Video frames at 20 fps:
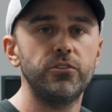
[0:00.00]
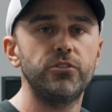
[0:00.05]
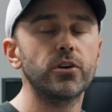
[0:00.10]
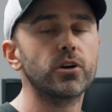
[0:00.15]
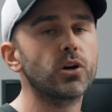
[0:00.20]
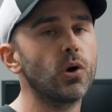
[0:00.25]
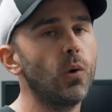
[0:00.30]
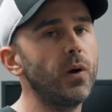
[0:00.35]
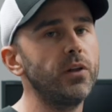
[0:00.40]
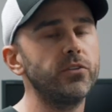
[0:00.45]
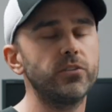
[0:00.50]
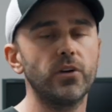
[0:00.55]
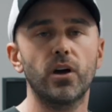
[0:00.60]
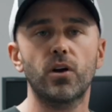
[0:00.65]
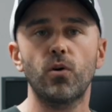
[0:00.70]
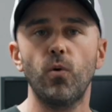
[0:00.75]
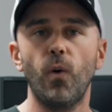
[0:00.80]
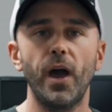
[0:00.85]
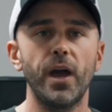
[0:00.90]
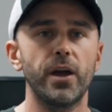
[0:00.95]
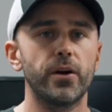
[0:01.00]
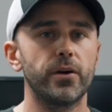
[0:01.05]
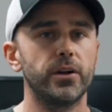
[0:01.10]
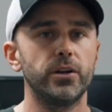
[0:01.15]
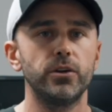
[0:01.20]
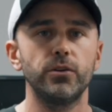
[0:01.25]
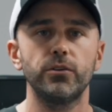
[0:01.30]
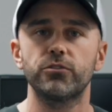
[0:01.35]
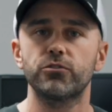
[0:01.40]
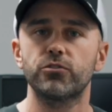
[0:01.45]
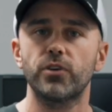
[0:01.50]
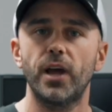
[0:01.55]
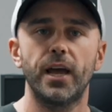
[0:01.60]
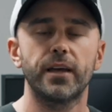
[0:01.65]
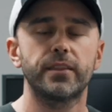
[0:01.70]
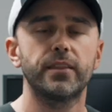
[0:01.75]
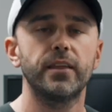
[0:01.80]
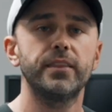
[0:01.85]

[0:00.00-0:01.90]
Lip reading: you're going to acquire a new strength,